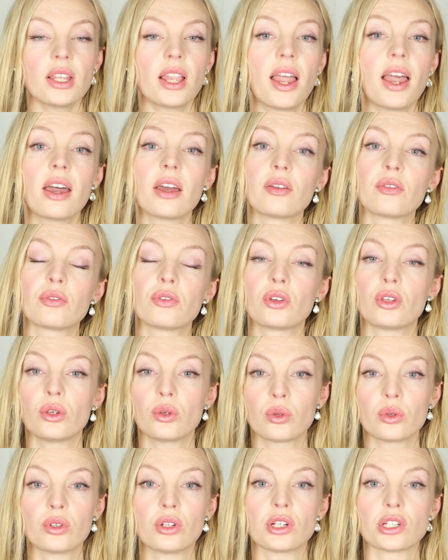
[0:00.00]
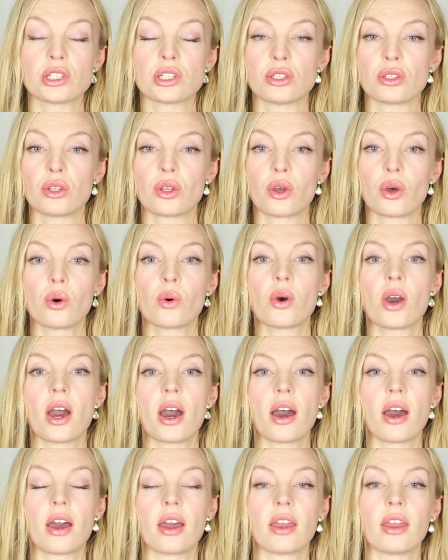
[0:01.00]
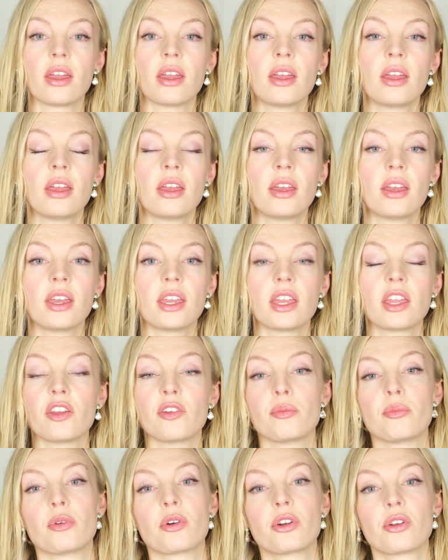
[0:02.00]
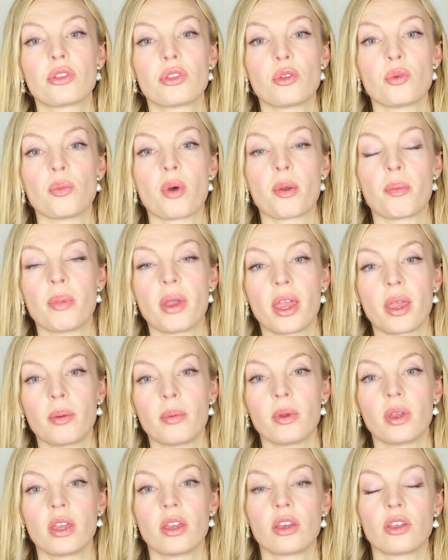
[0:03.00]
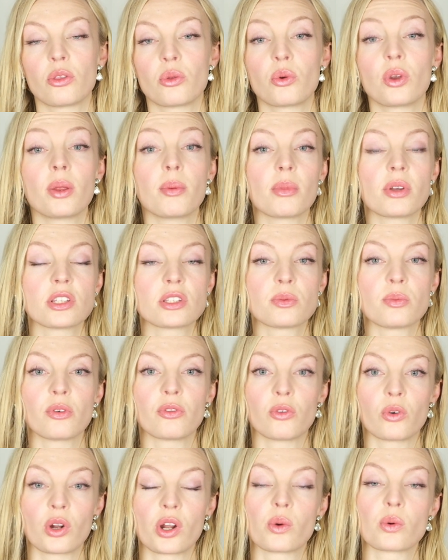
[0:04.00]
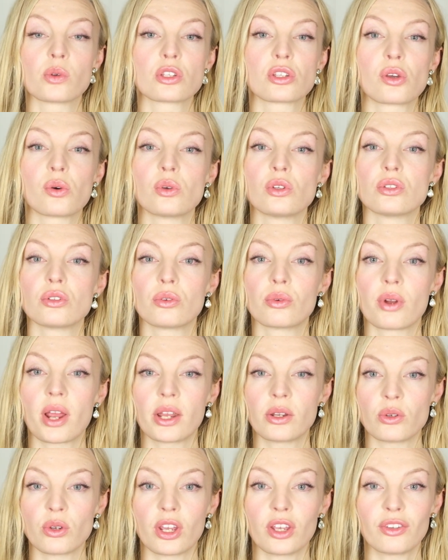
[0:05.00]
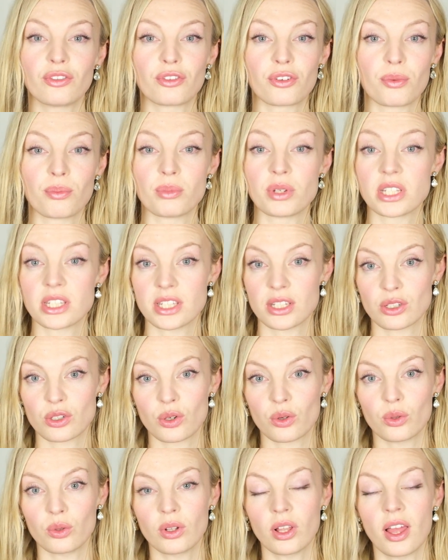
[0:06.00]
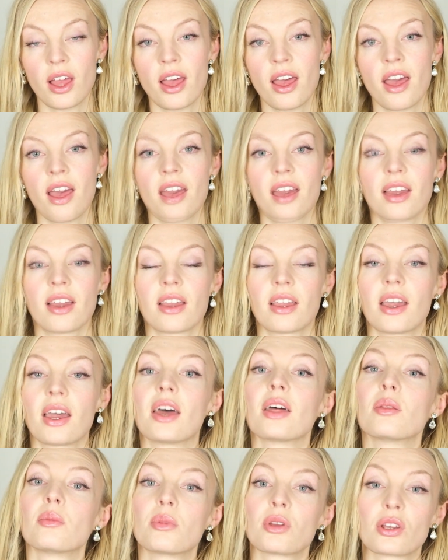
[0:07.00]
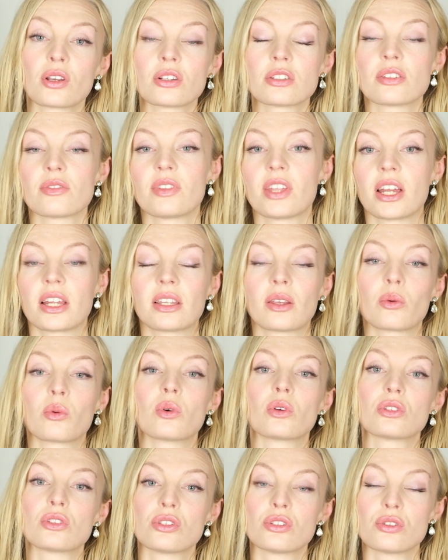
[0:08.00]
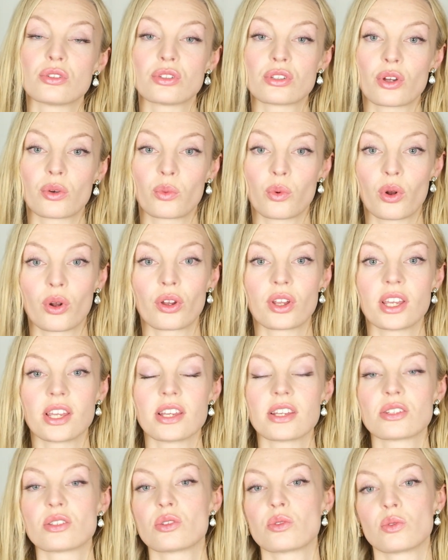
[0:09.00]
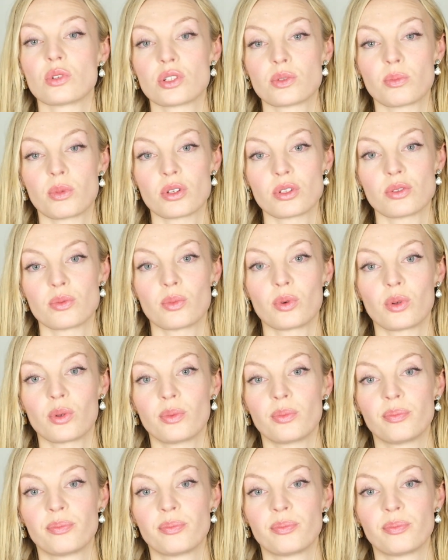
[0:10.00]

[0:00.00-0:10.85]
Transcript: And for you who doesn't know, I gave birth to my baby 3 months before I was going to graduate from business school. And because of that, I wanted to start working as soon as possible.